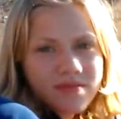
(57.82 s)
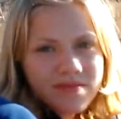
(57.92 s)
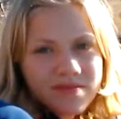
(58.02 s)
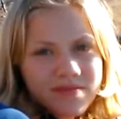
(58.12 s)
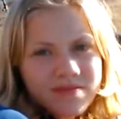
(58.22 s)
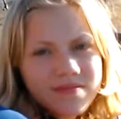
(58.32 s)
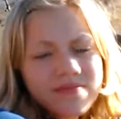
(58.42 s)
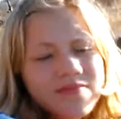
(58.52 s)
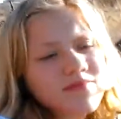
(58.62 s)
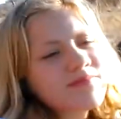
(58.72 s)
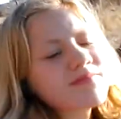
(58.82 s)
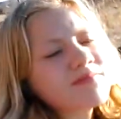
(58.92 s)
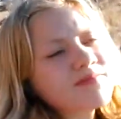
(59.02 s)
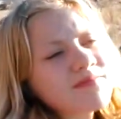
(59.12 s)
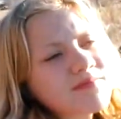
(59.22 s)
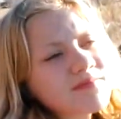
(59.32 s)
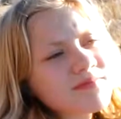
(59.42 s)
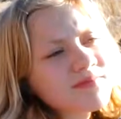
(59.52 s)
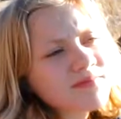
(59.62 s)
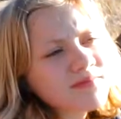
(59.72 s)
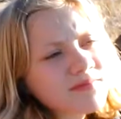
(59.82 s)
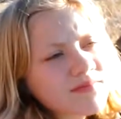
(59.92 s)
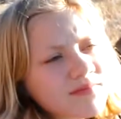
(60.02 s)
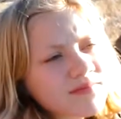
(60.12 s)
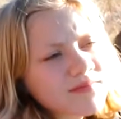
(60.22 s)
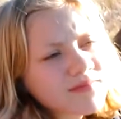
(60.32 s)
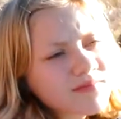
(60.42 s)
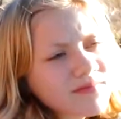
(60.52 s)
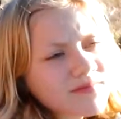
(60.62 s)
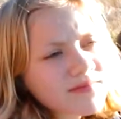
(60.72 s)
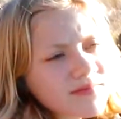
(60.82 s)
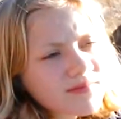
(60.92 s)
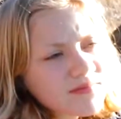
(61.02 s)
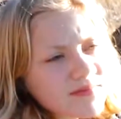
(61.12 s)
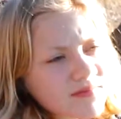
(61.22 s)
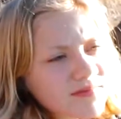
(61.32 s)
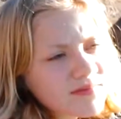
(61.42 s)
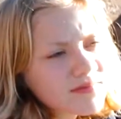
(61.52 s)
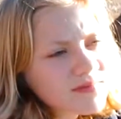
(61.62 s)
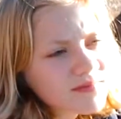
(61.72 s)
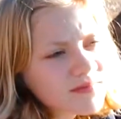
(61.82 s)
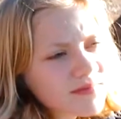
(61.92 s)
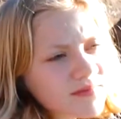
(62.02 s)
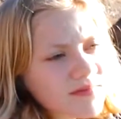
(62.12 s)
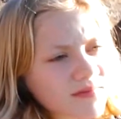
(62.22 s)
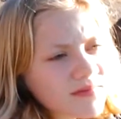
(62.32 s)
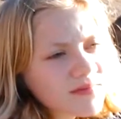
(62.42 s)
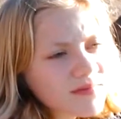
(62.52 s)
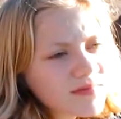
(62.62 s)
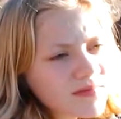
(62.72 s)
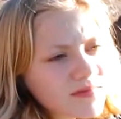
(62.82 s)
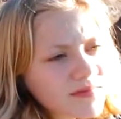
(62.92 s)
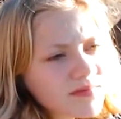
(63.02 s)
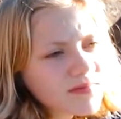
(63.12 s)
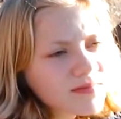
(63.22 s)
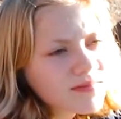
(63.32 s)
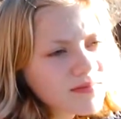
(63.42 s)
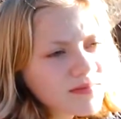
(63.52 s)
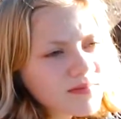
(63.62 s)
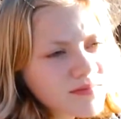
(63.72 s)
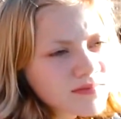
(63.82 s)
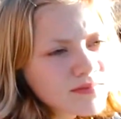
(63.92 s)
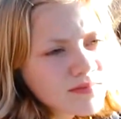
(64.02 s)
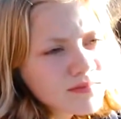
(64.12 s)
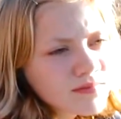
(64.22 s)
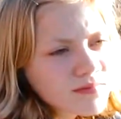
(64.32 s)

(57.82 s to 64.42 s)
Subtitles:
The person shown says nothing.